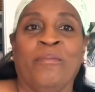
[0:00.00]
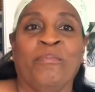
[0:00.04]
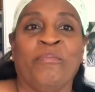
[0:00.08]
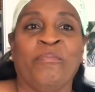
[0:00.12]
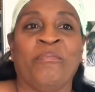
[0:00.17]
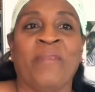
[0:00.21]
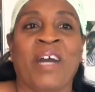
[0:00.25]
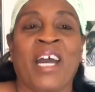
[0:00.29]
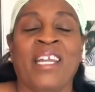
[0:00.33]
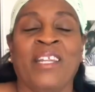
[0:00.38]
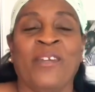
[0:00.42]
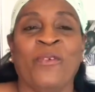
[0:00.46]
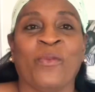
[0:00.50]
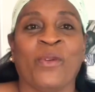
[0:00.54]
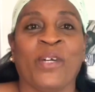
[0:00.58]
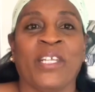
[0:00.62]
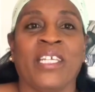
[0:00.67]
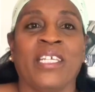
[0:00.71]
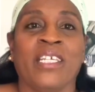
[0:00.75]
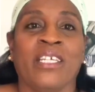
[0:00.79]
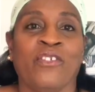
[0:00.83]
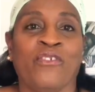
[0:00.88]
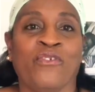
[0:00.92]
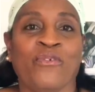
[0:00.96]
I didn't want
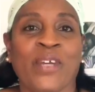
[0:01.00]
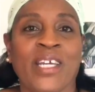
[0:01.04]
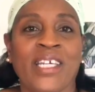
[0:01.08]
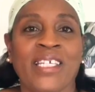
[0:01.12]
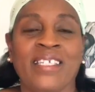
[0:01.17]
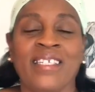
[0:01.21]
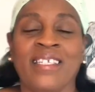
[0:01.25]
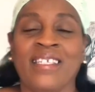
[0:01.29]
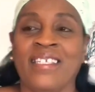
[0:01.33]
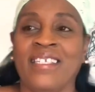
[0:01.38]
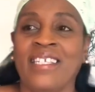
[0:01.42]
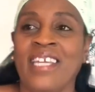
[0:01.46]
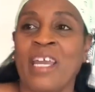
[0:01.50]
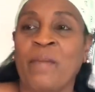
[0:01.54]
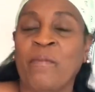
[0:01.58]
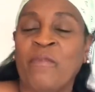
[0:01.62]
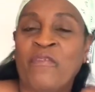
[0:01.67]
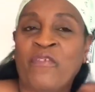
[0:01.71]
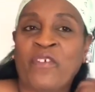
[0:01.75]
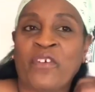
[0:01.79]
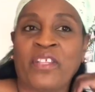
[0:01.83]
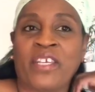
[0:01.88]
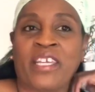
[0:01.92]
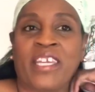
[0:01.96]
to get dressed to stand
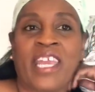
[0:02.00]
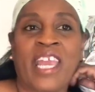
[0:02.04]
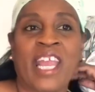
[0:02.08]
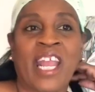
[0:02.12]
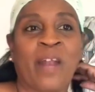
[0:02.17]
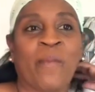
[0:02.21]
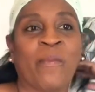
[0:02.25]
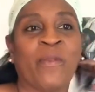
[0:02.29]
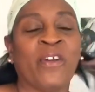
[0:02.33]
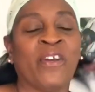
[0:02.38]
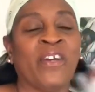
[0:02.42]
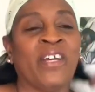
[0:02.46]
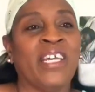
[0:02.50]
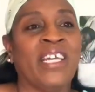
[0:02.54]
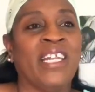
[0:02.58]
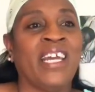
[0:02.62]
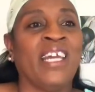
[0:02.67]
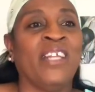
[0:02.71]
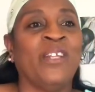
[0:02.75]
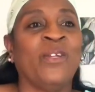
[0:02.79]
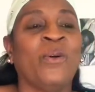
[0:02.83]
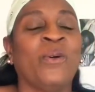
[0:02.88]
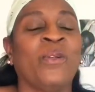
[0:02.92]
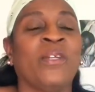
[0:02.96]
before the camera, and
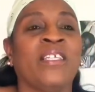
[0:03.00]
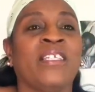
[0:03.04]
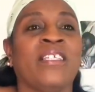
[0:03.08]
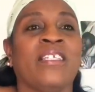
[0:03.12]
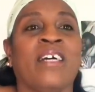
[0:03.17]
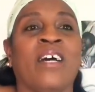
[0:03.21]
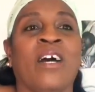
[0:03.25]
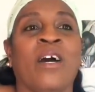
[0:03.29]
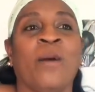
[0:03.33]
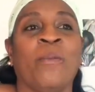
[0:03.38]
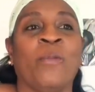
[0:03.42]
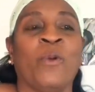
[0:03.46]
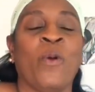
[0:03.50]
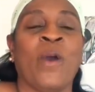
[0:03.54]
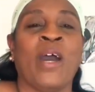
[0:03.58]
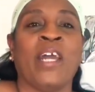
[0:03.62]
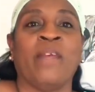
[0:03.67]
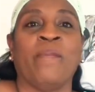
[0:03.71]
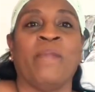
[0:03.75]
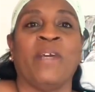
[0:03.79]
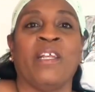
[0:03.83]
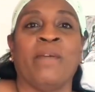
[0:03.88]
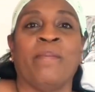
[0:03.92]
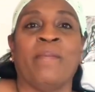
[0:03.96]
I noticed um, quite
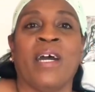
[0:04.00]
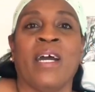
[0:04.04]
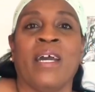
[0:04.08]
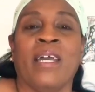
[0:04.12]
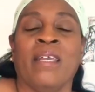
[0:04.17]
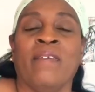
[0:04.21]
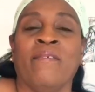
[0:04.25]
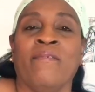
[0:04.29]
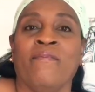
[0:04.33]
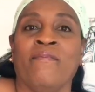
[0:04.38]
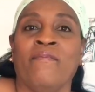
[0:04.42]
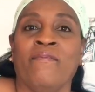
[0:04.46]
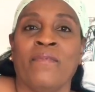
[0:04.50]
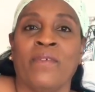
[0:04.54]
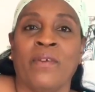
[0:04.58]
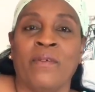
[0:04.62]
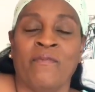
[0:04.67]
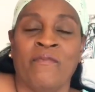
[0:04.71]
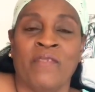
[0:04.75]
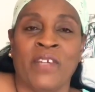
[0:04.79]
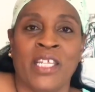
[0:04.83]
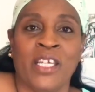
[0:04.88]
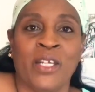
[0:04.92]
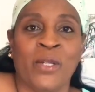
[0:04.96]
a bit of my
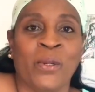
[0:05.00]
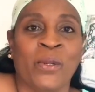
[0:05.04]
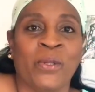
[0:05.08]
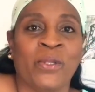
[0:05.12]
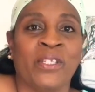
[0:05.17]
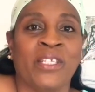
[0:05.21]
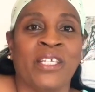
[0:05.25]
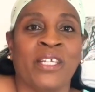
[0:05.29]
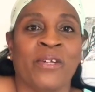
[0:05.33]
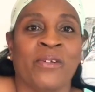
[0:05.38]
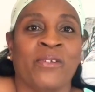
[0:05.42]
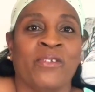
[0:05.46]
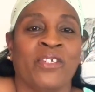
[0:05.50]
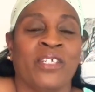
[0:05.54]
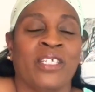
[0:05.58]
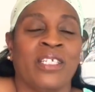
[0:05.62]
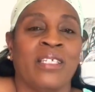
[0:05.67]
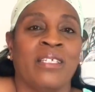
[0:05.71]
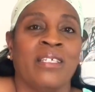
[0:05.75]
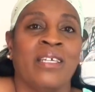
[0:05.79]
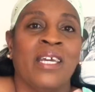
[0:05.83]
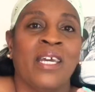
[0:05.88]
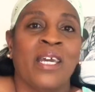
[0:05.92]
videos, they're just